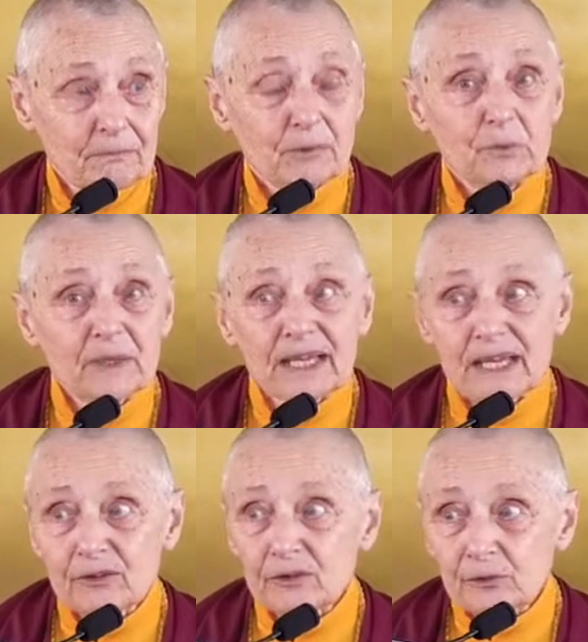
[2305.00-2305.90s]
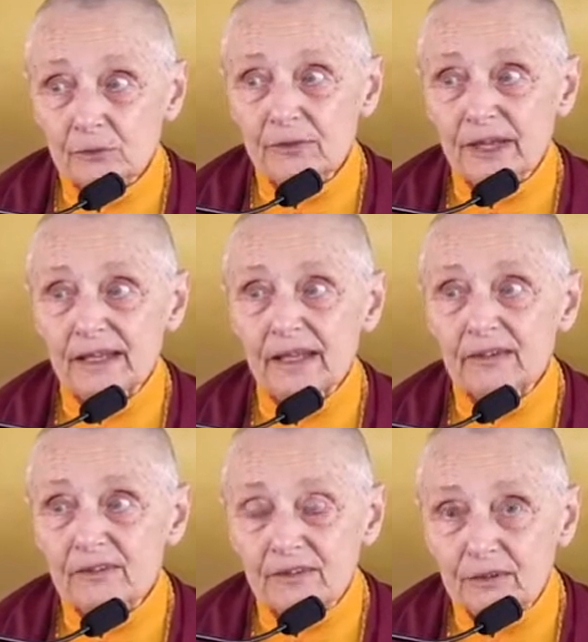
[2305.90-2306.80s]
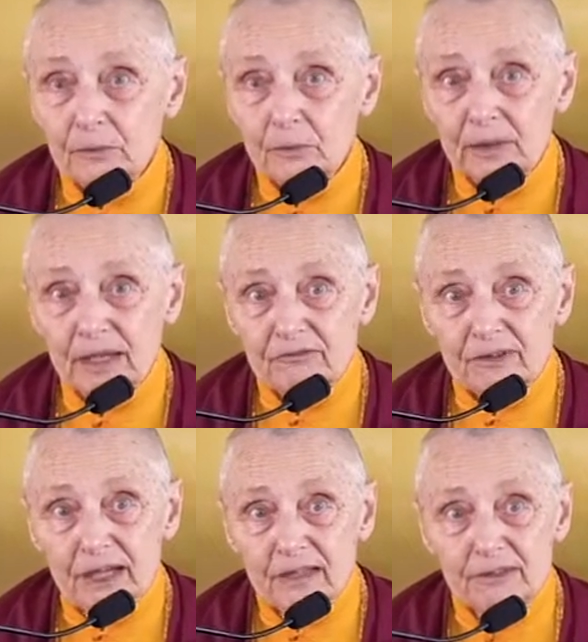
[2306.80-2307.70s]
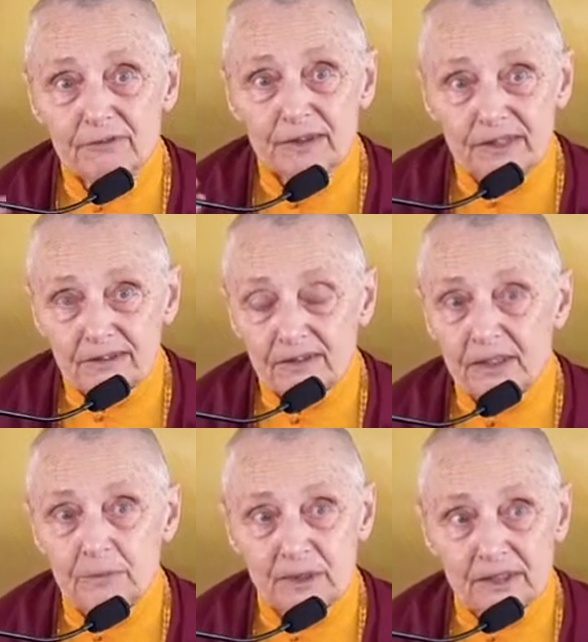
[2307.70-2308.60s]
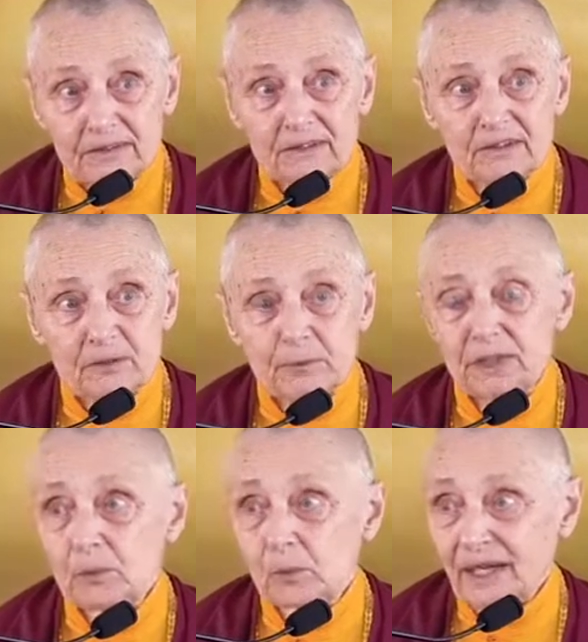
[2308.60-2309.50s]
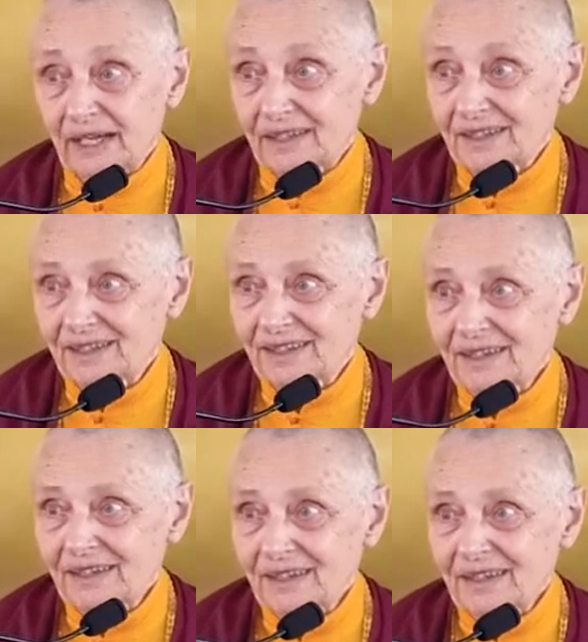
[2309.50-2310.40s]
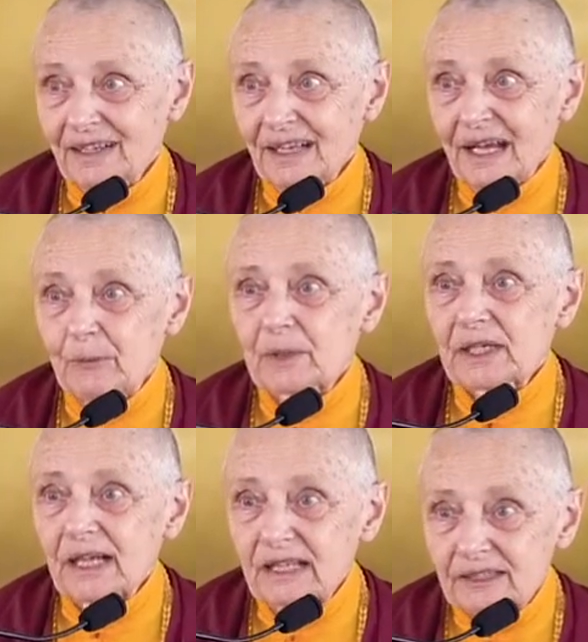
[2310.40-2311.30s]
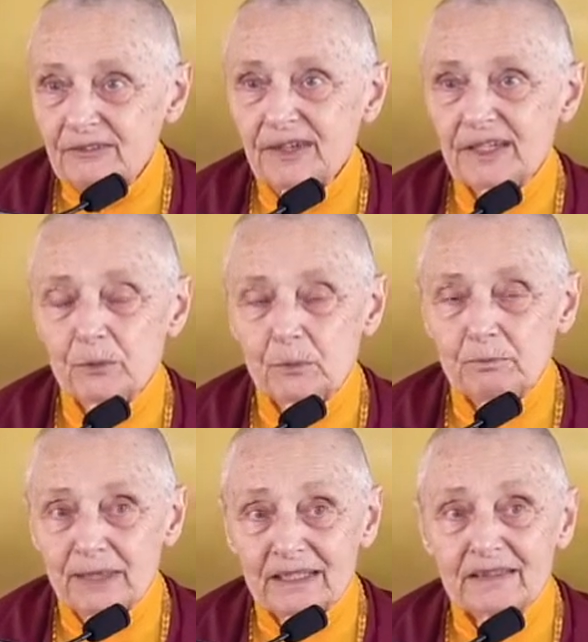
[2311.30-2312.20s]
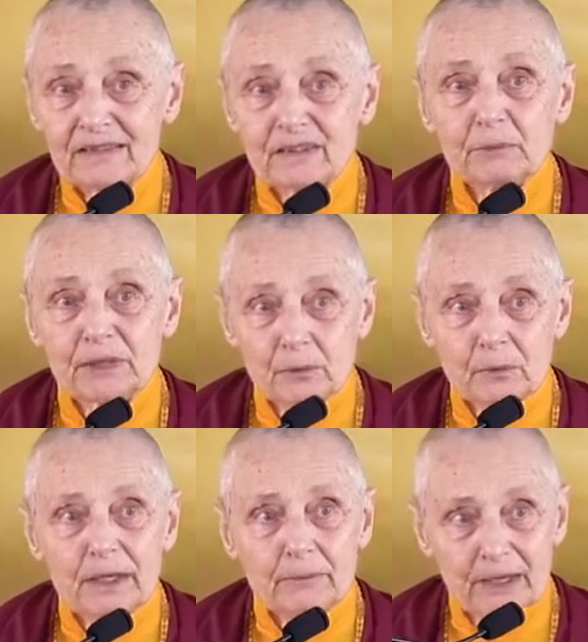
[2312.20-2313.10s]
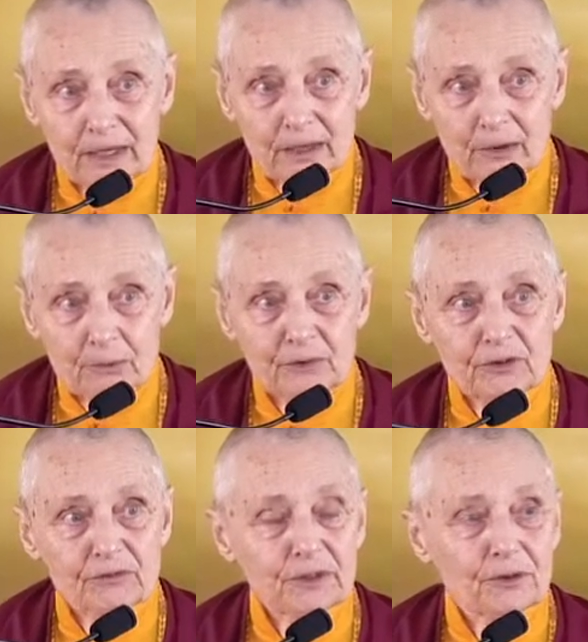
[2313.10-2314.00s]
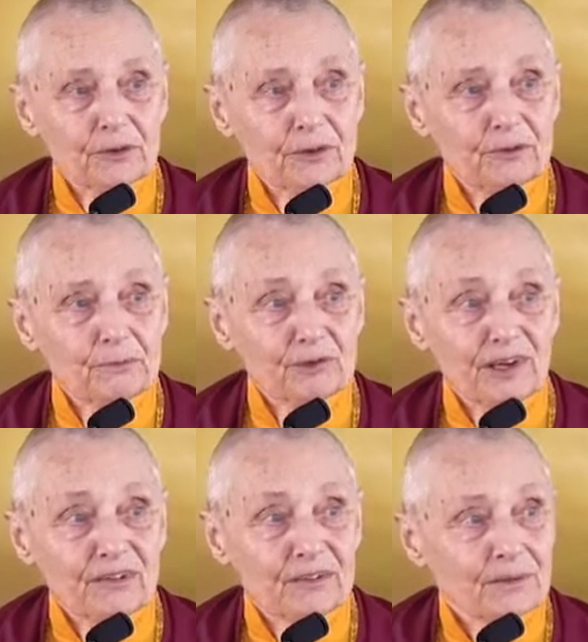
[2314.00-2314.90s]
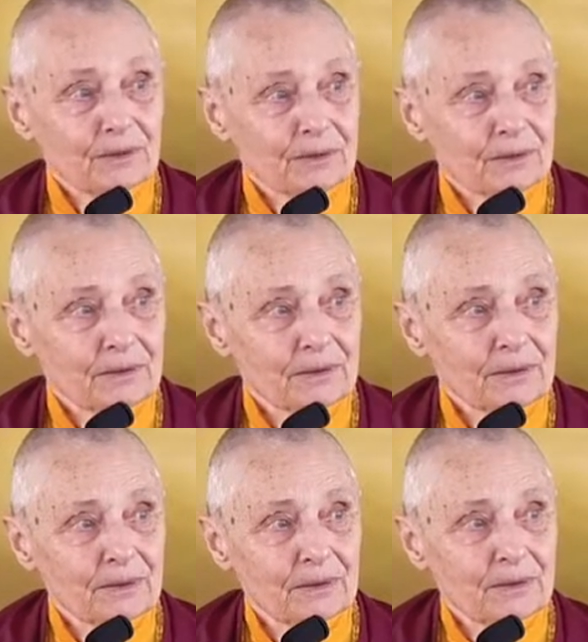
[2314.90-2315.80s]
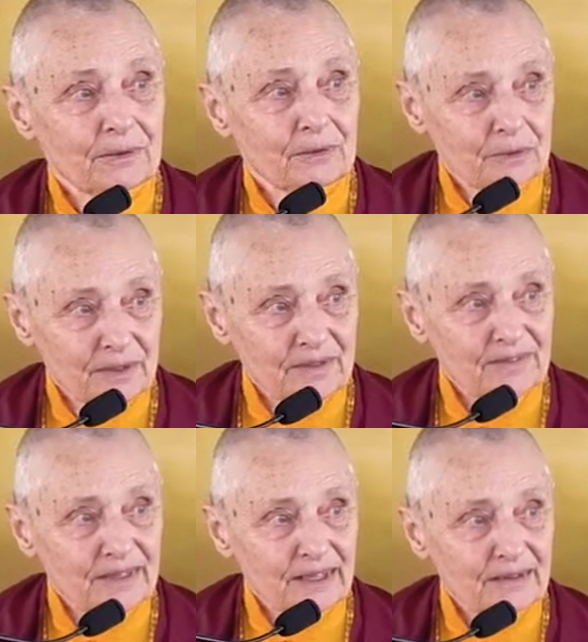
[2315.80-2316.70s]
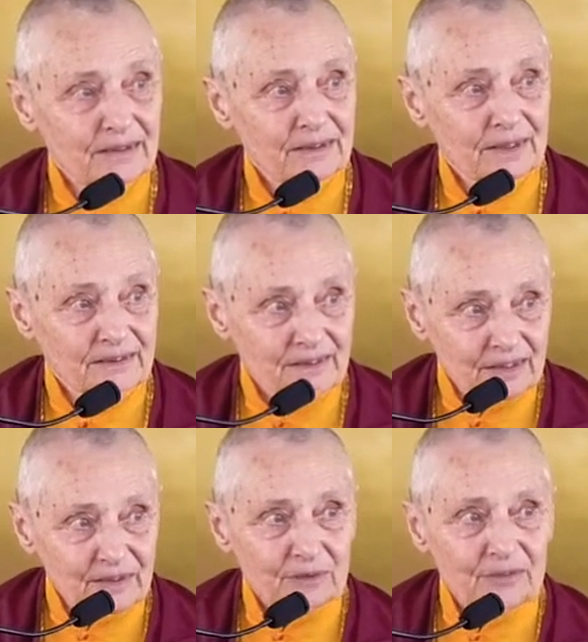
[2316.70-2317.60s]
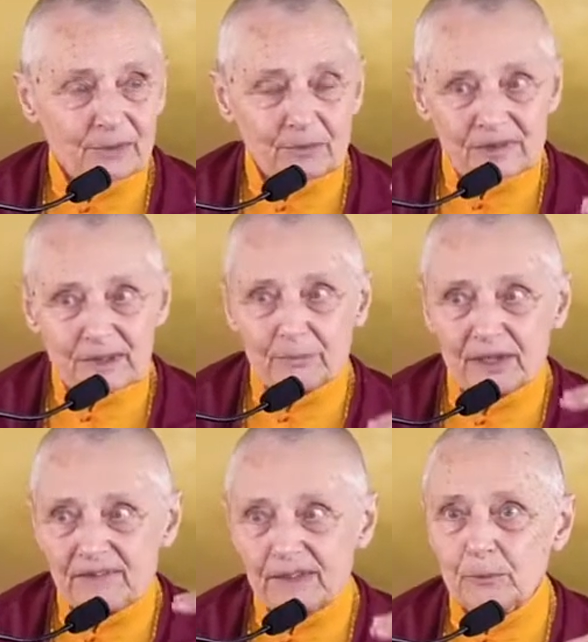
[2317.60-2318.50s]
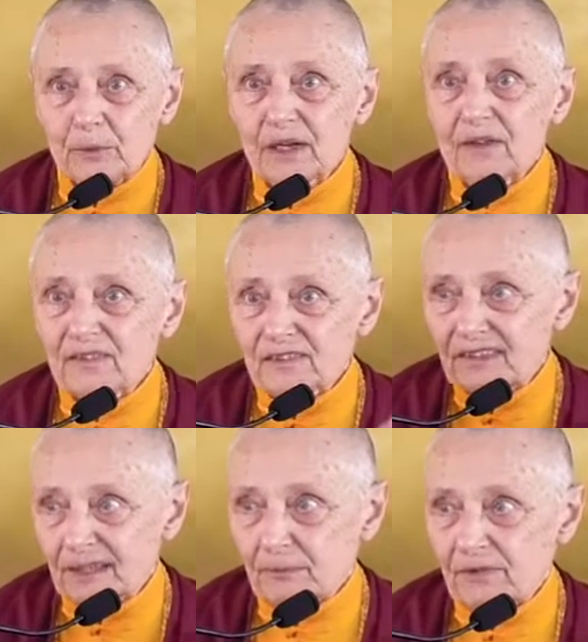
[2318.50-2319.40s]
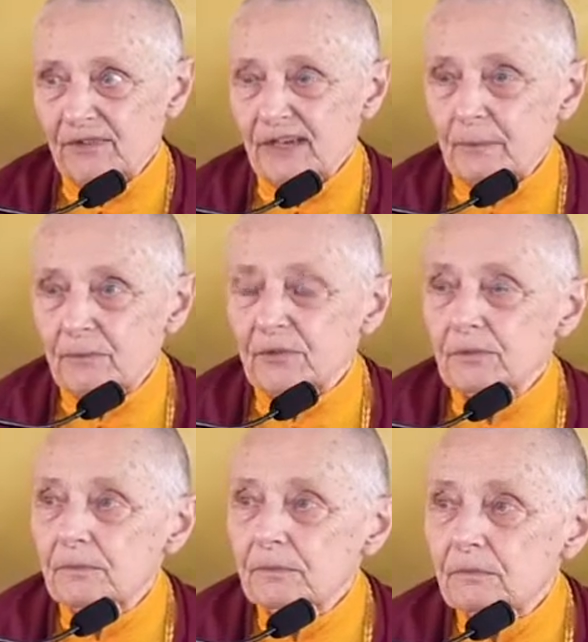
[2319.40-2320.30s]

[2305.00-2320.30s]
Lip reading: But we cannot do that until we have cultivated the ability to be aware. And we cultivate the ability to be aware by observing the breath. Do you understand? It goes up step by step. We can't skip steps.